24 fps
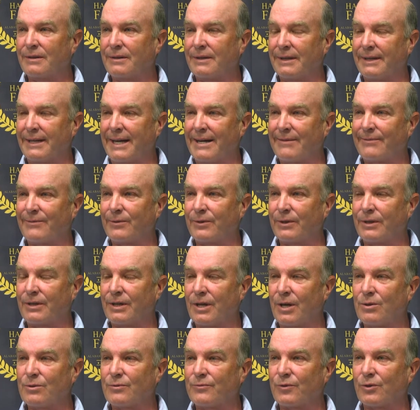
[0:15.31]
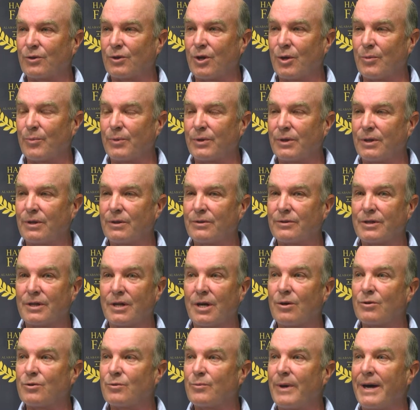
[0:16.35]
And after he coached for a couple years, he
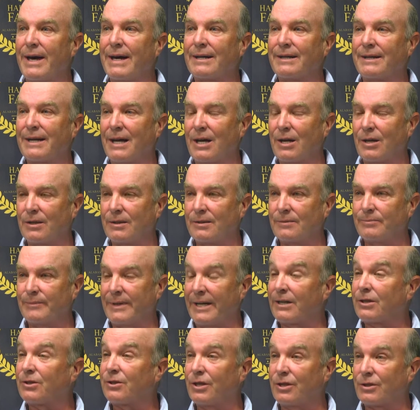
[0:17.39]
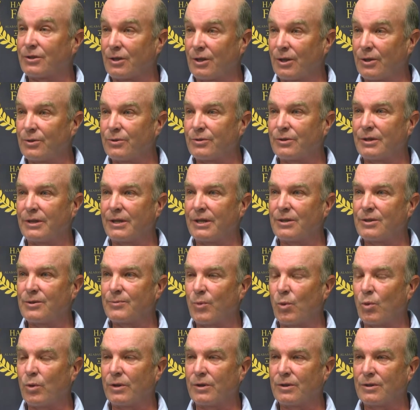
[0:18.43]
goes back to Tuscaloosa to get the
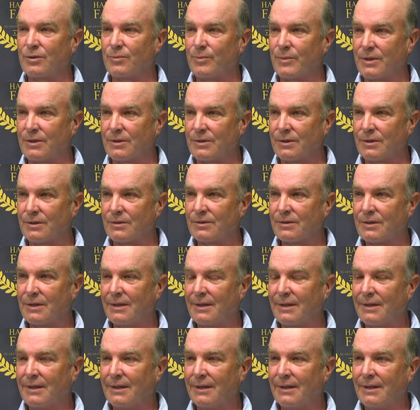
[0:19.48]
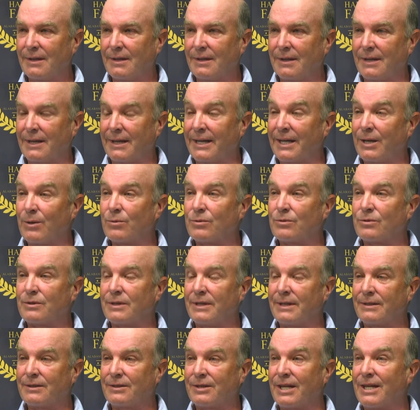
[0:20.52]
sporting goods business. And he was
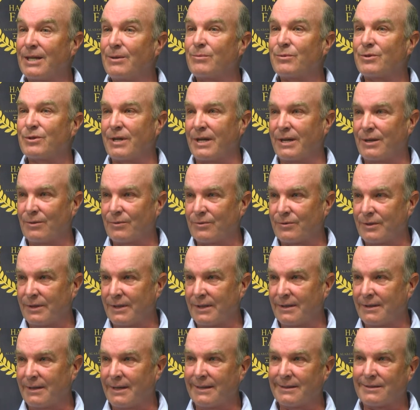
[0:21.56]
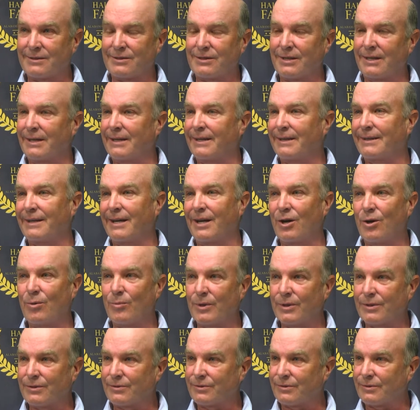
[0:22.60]
in team sales then, like selling
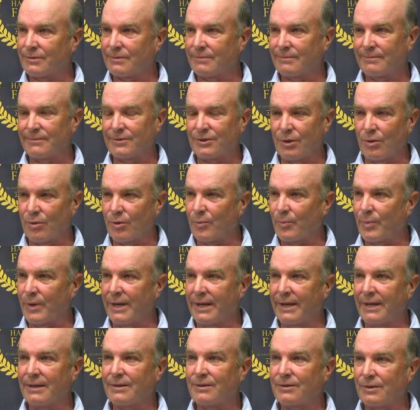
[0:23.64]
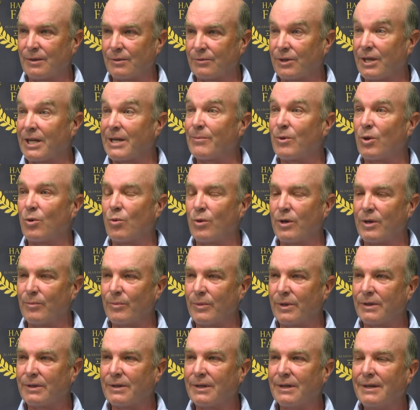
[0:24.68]
helmets, shoulder pads, team
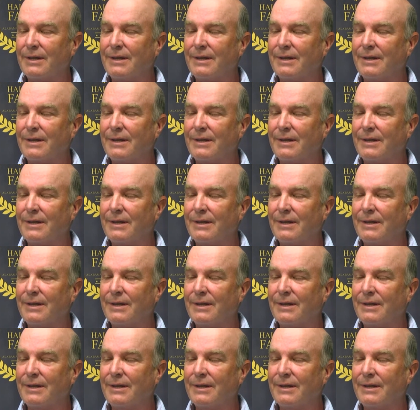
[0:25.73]
equipment.